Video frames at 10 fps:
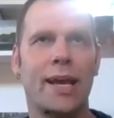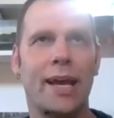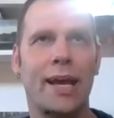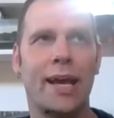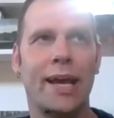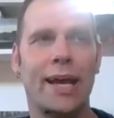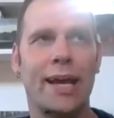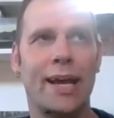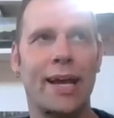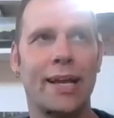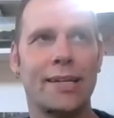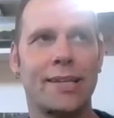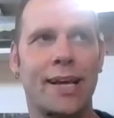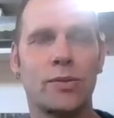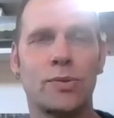And
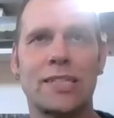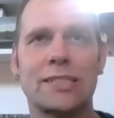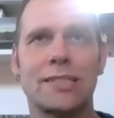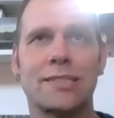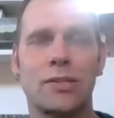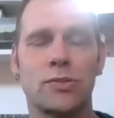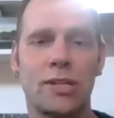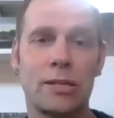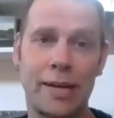that was actually because I was going